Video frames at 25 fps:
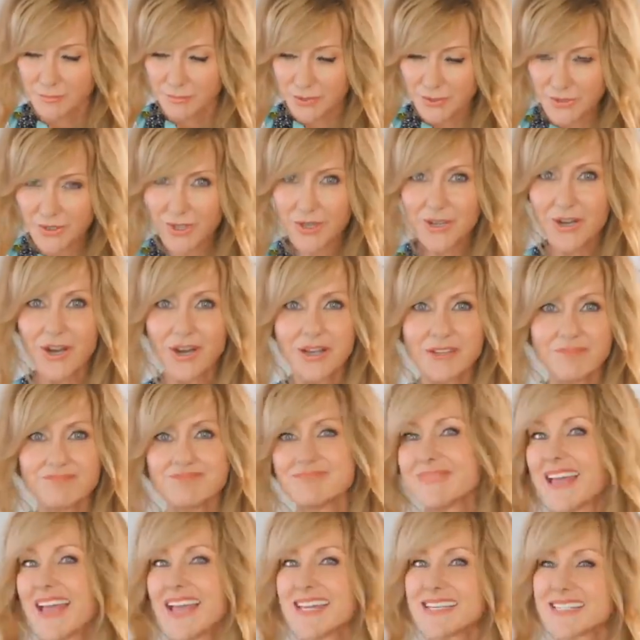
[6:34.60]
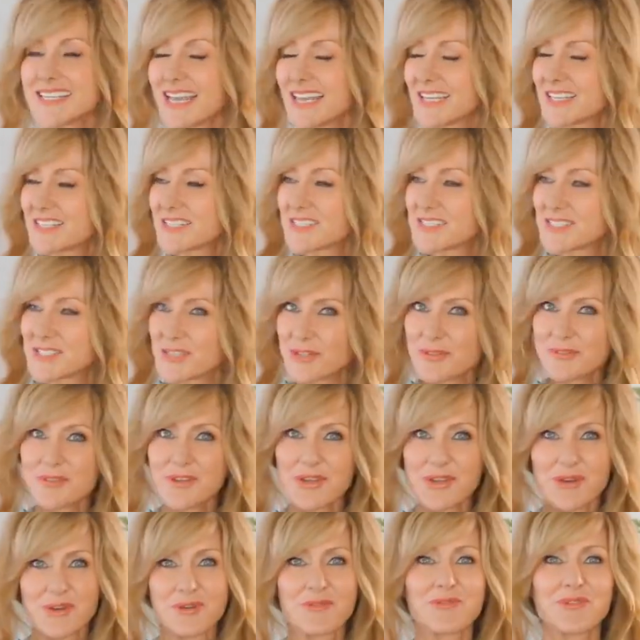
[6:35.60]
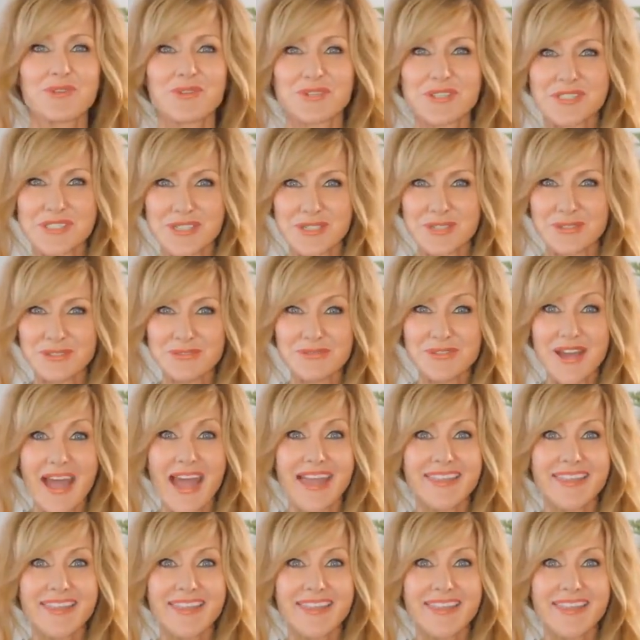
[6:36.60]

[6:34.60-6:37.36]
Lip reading: Put it on and take a selfie of yourself,